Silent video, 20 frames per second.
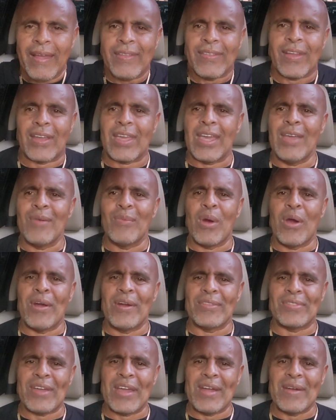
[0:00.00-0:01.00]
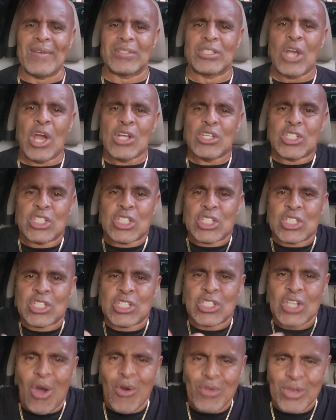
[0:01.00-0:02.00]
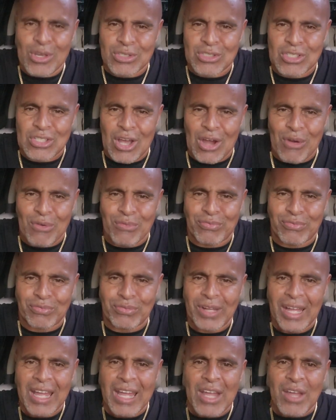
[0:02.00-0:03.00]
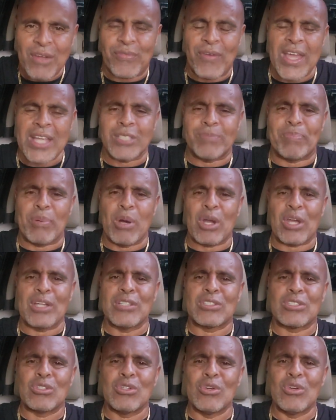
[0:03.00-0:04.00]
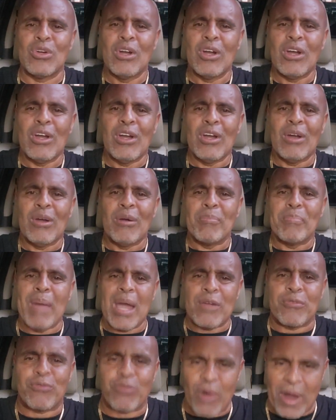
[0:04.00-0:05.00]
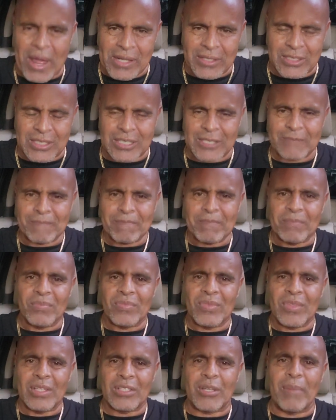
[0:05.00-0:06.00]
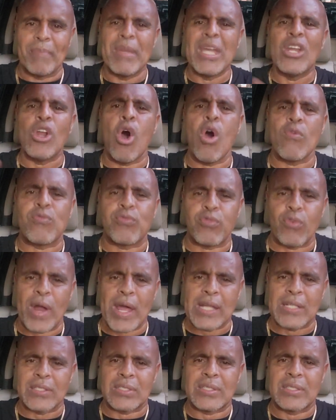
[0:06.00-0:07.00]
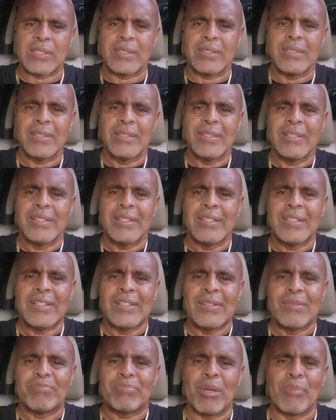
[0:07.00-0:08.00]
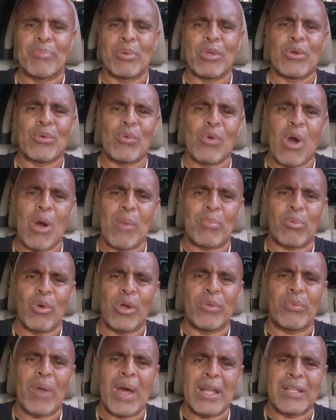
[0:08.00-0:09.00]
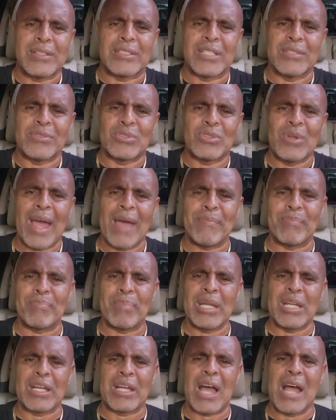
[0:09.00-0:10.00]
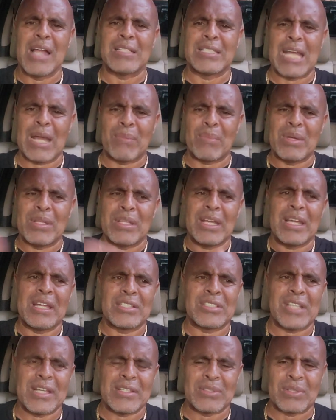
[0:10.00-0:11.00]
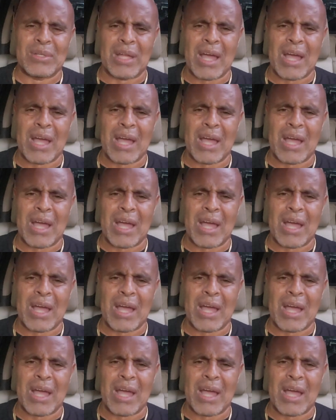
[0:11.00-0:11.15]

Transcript: The key word there is show yourself. Facebook is to make friends, to meet old friends. People you grew up with, relatives you haven't been in contact with, they get a chance to